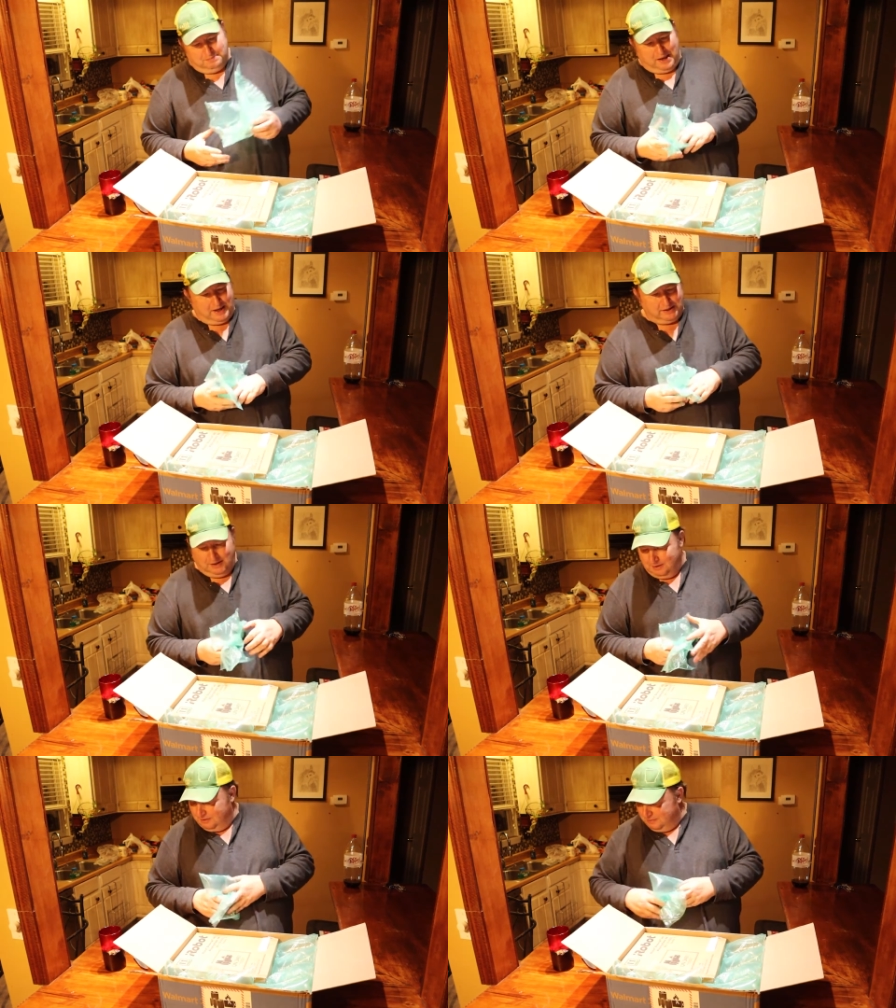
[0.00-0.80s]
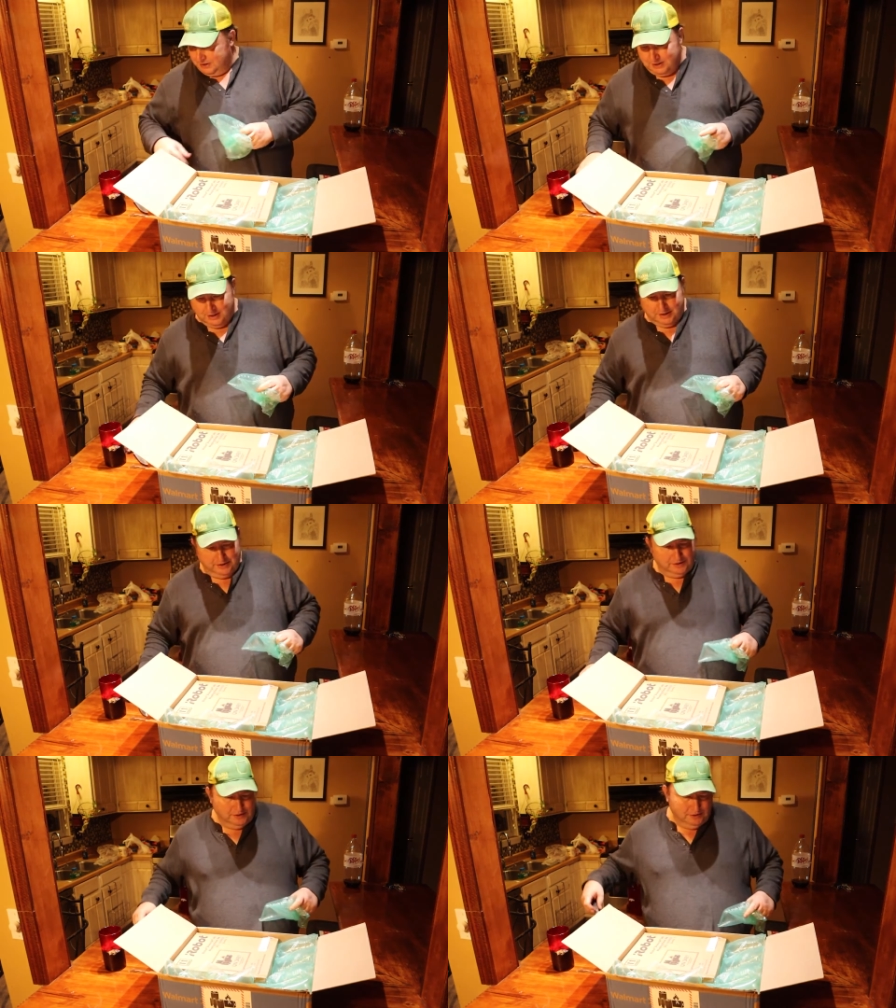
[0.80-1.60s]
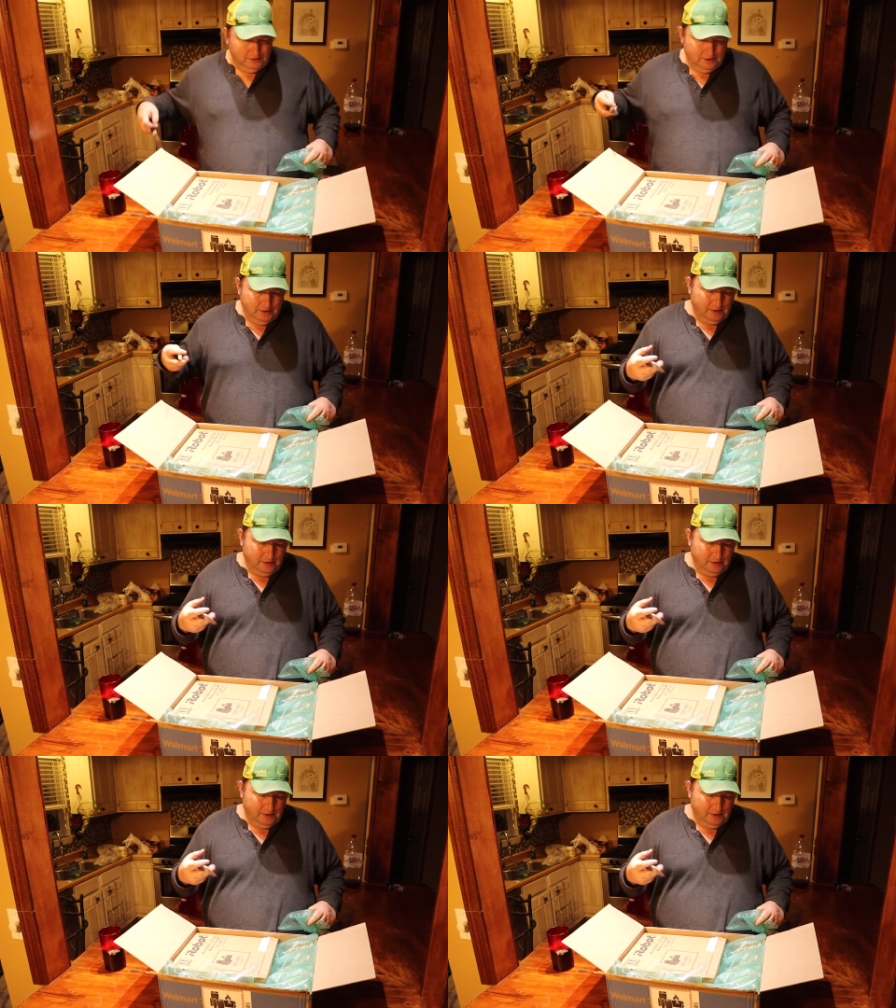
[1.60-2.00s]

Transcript: Packing material.